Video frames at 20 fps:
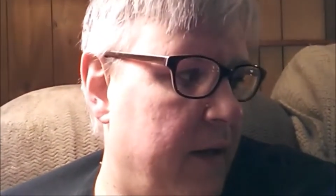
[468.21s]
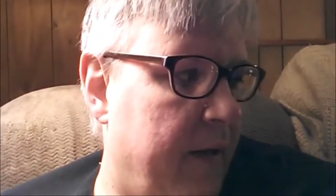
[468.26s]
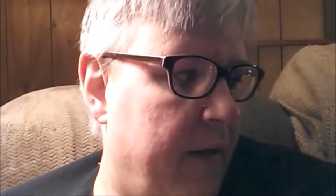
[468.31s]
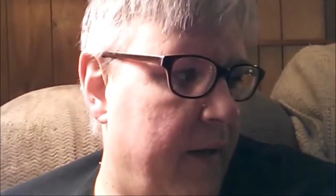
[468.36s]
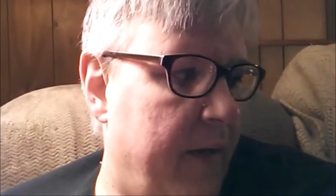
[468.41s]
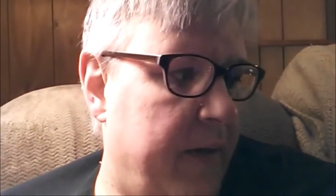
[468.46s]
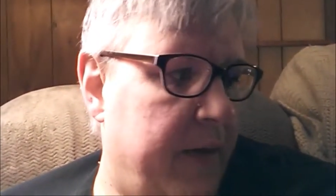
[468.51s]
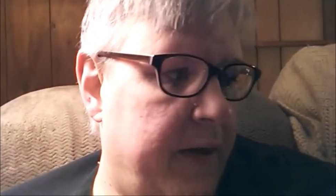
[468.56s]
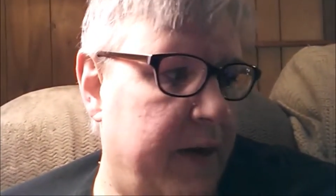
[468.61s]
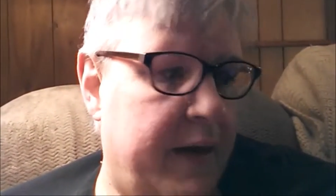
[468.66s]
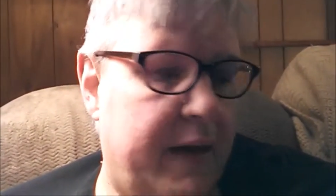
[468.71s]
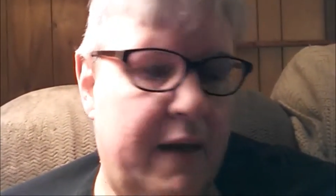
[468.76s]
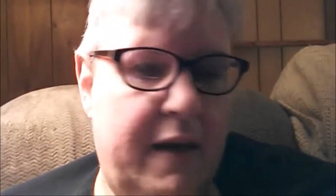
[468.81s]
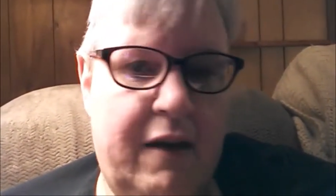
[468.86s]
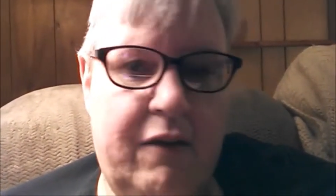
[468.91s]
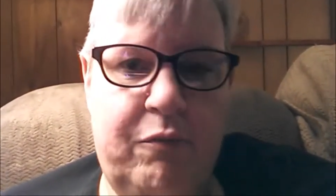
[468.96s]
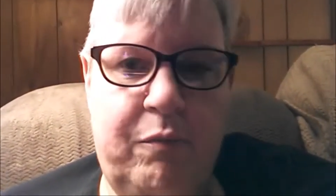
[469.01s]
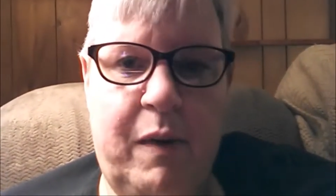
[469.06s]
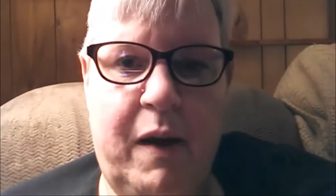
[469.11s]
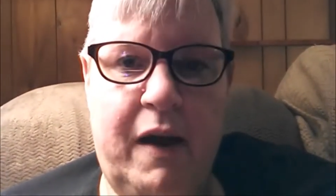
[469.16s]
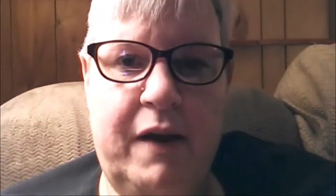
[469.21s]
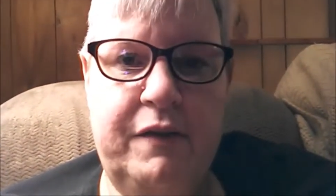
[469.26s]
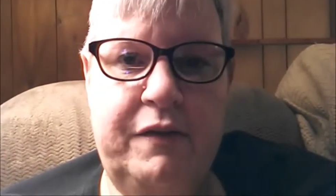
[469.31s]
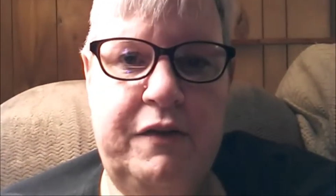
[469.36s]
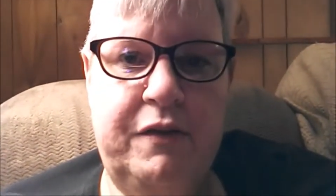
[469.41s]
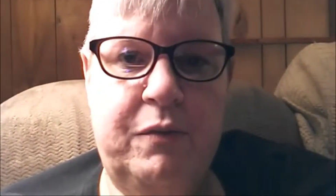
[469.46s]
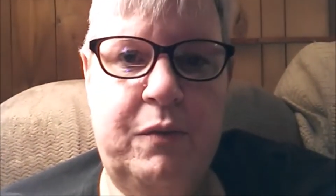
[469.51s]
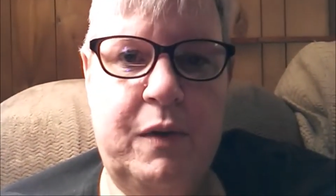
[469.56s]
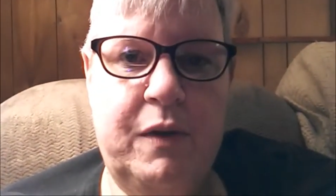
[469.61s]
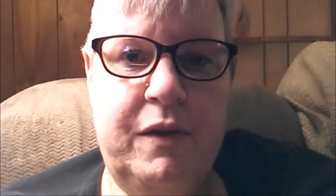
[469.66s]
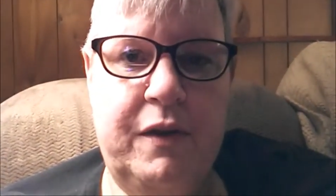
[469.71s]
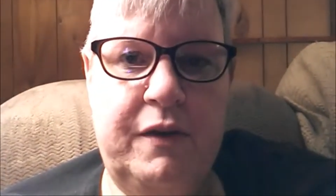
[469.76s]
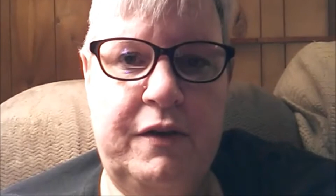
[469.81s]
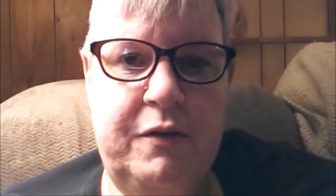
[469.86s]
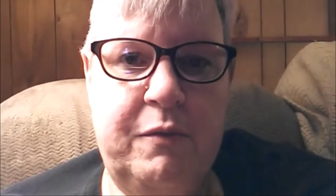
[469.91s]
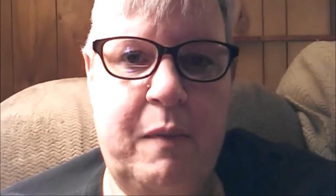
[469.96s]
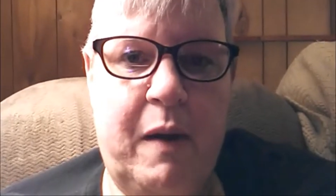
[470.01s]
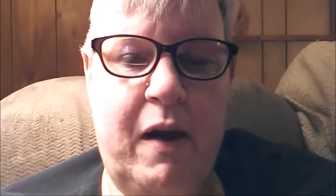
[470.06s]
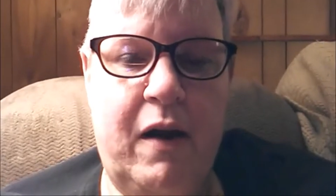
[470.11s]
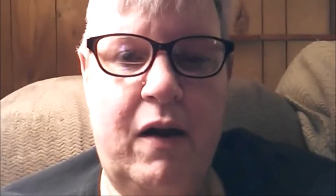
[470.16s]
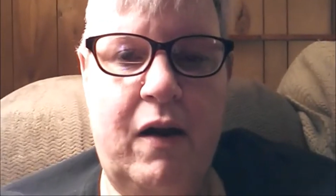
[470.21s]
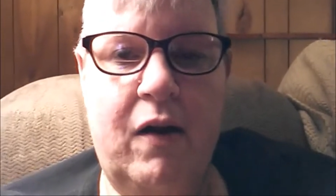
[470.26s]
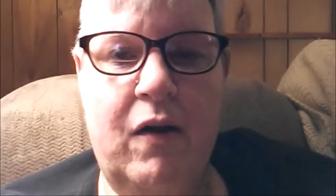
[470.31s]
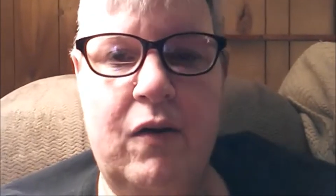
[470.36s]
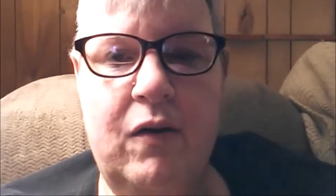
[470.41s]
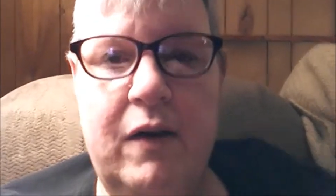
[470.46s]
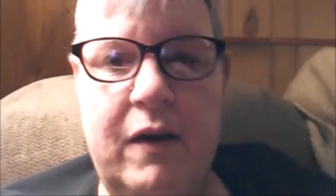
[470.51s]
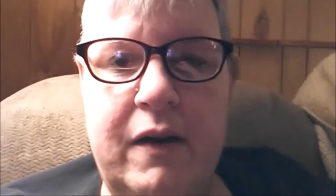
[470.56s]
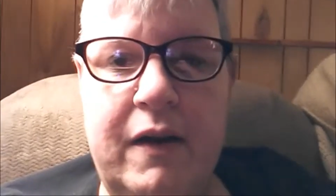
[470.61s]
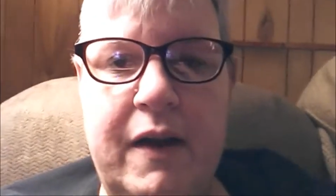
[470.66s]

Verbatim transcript: And he can have pasta with it tomorrow.